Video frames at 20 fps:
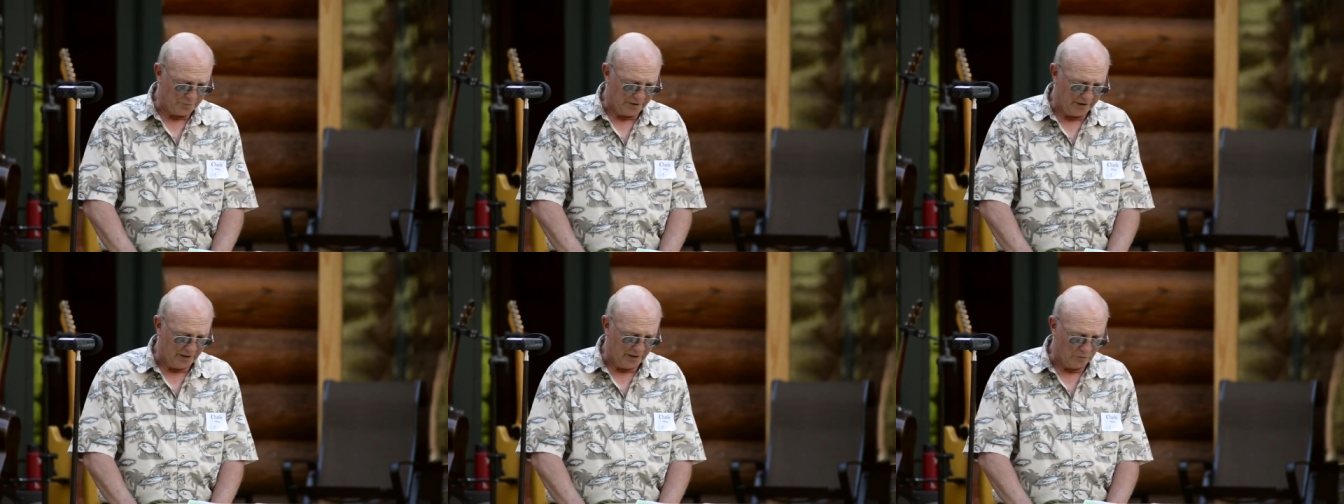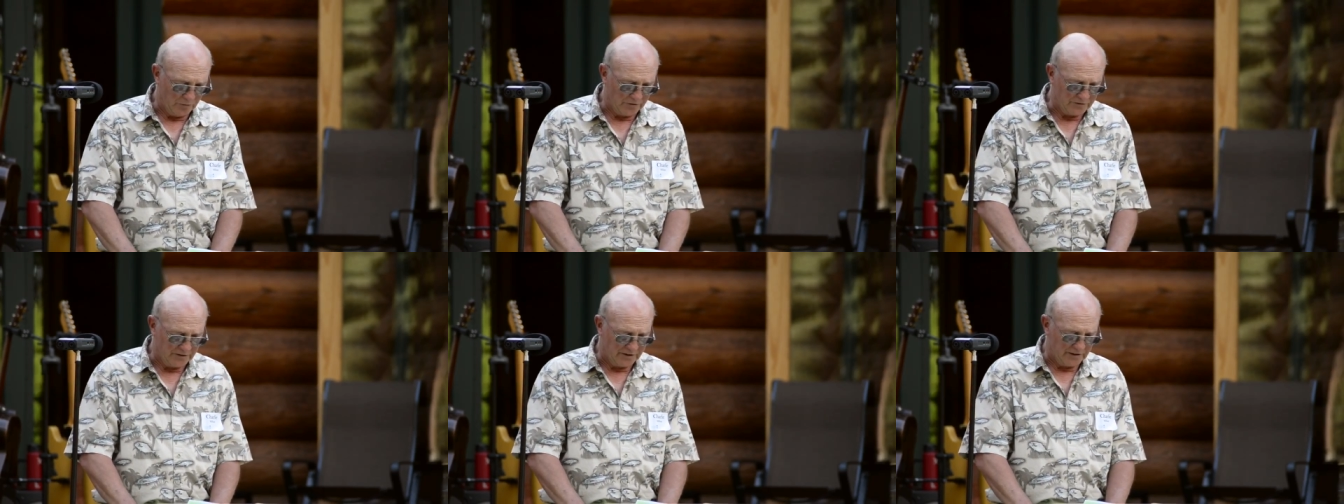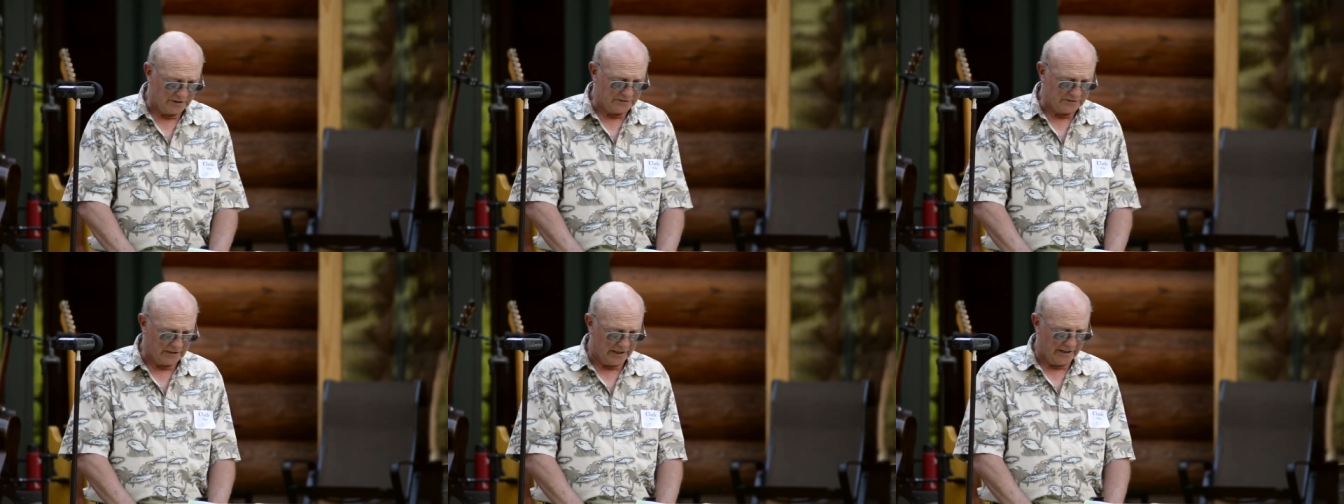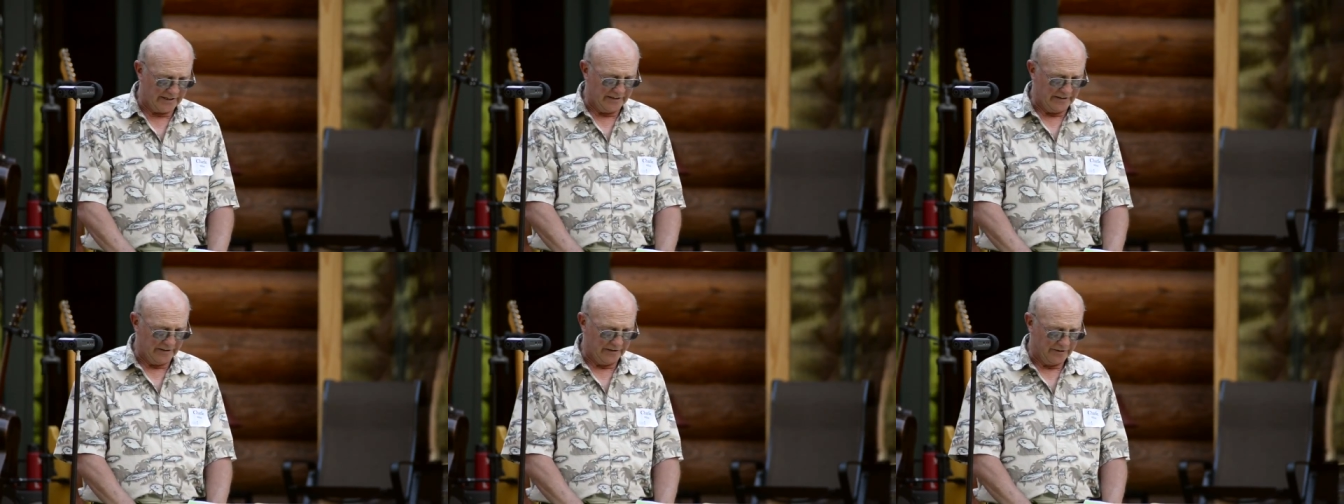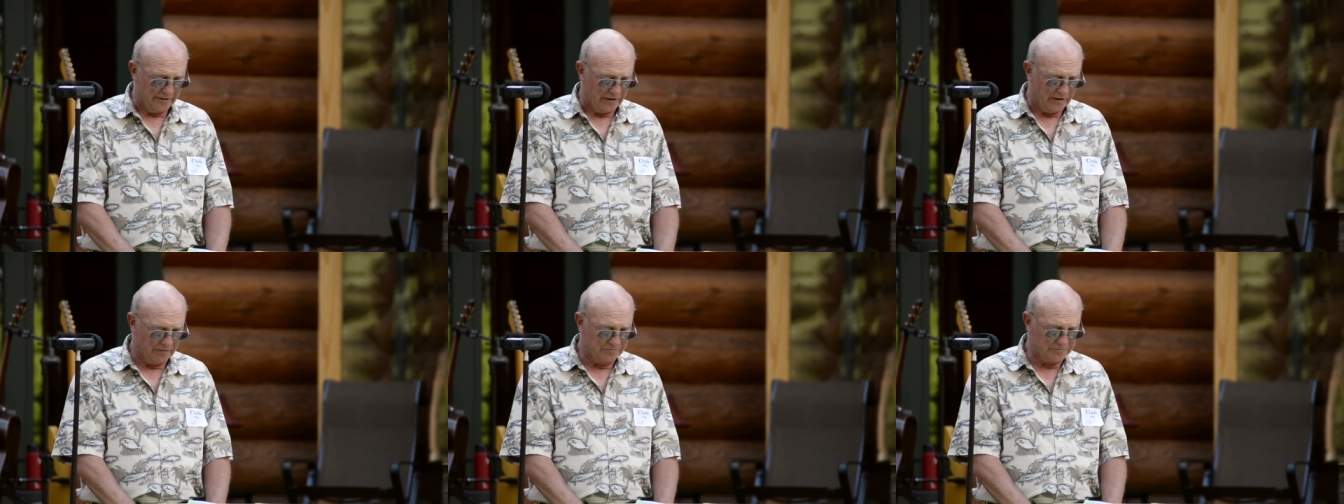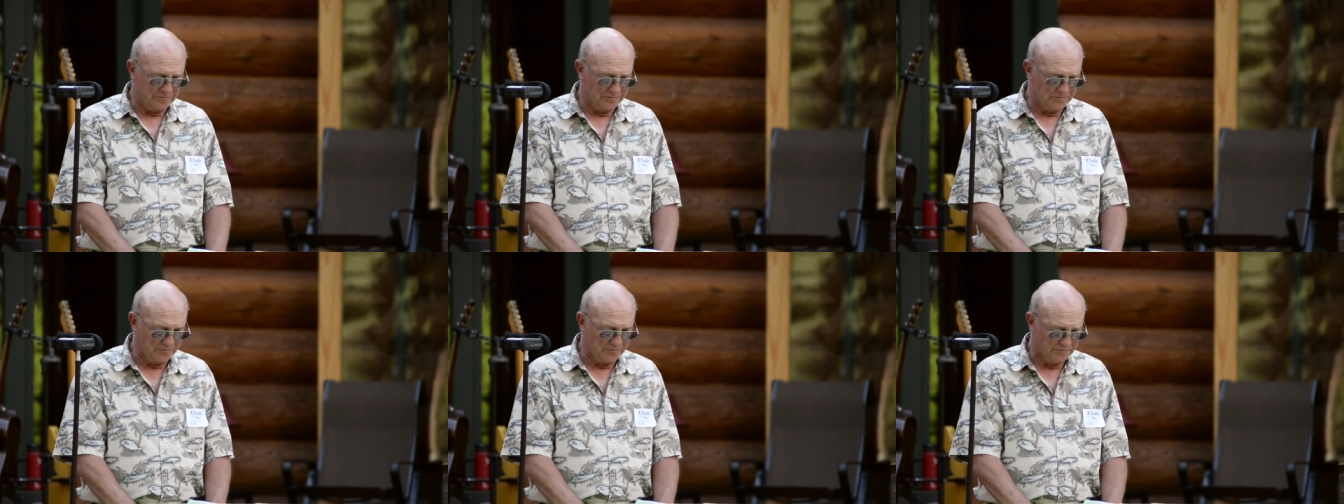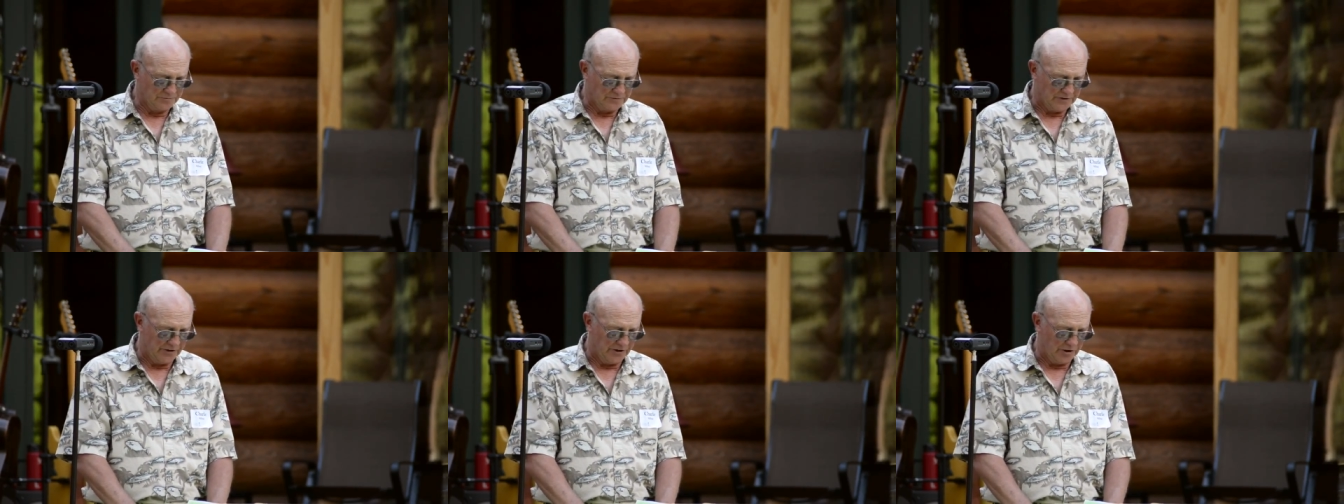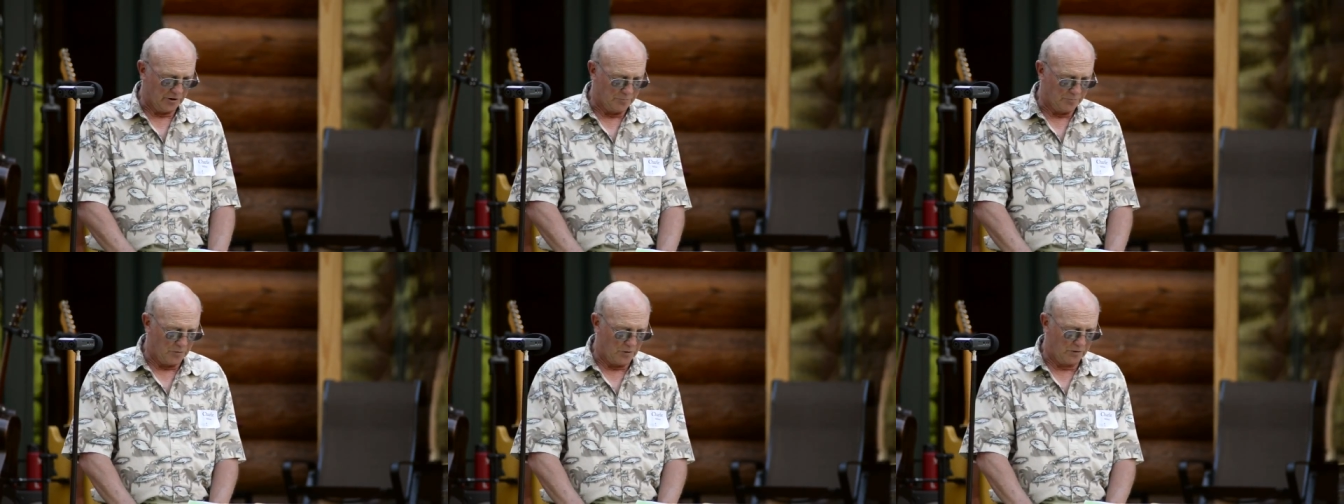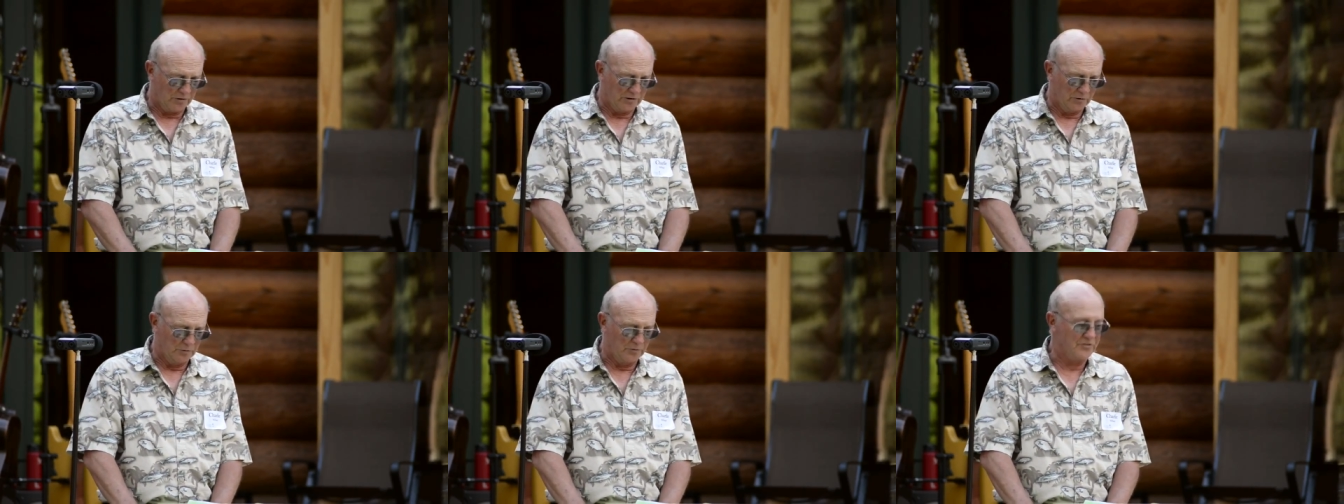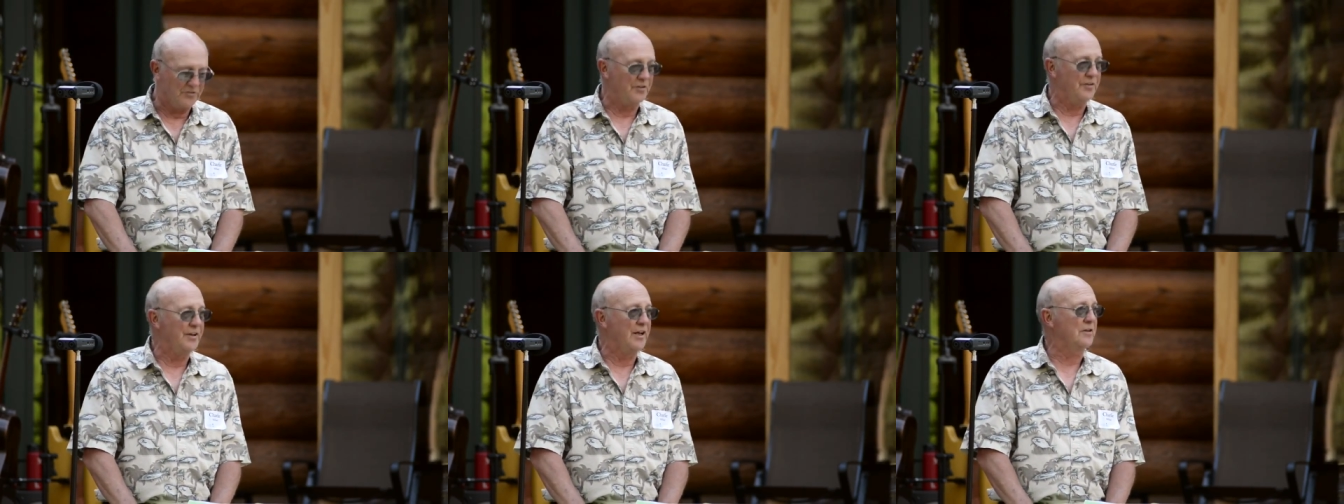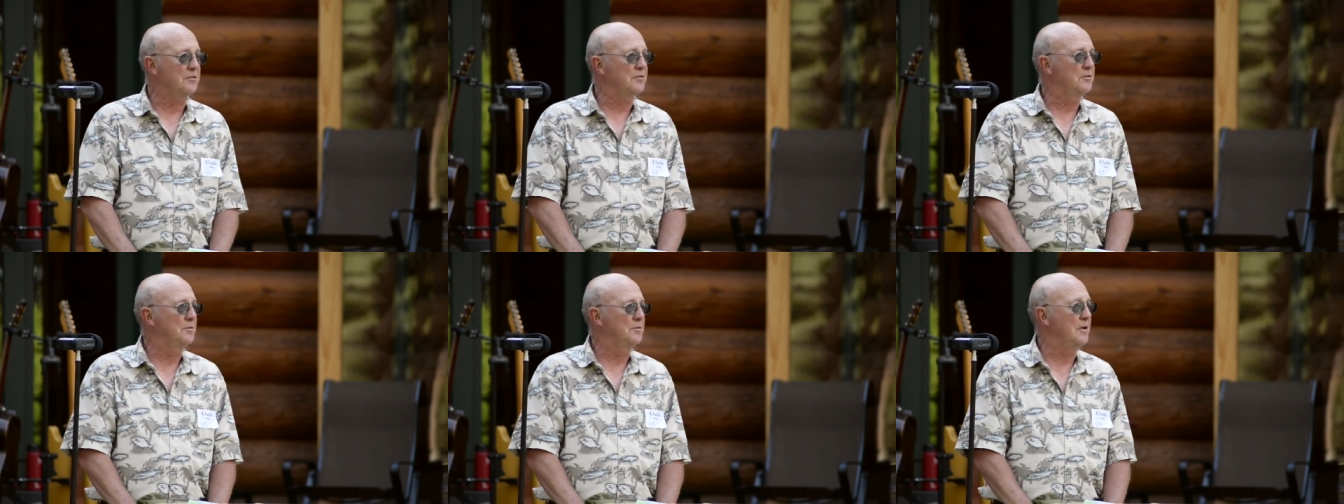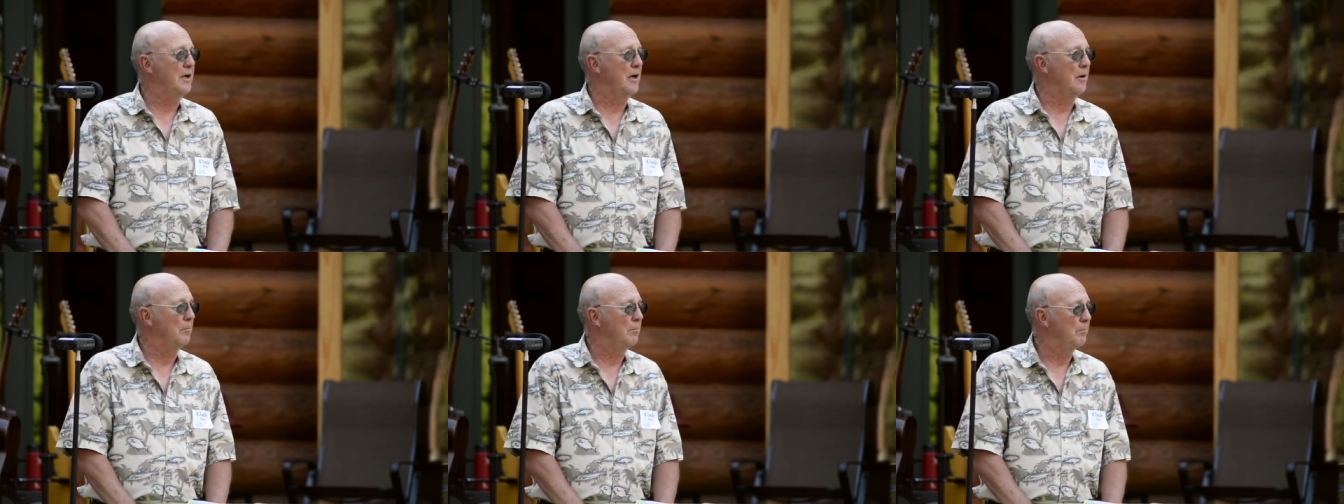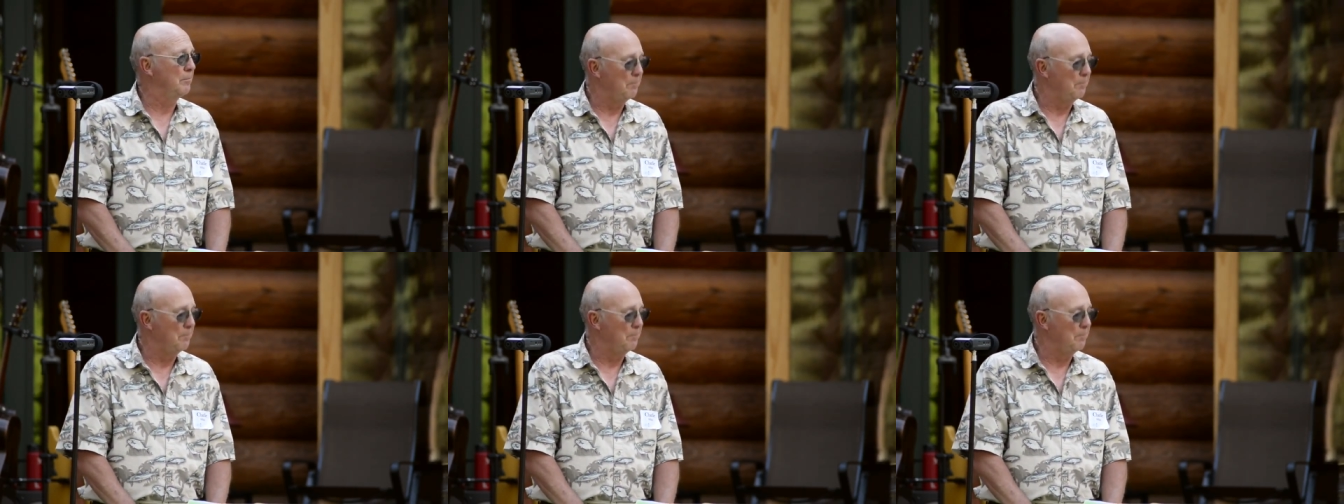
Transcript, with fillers: betting wasn't exciting enough, video poker was the next step.